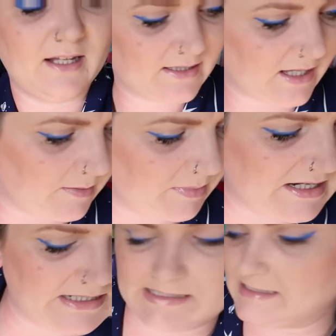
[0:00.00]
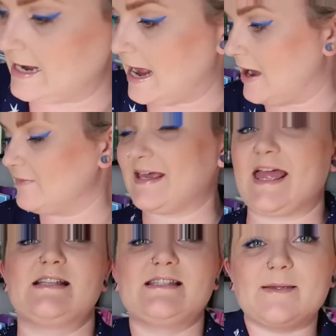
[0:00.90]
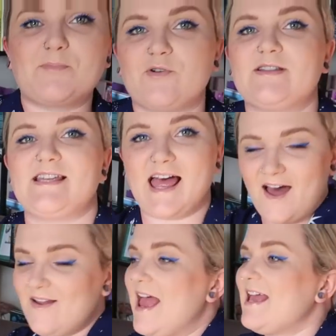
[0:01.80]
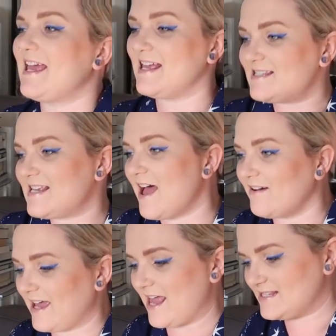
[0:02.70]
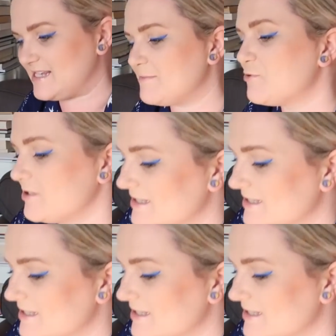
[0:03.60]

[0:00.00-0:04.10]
Let's get a bit down, get deeper and down, get down, get deeper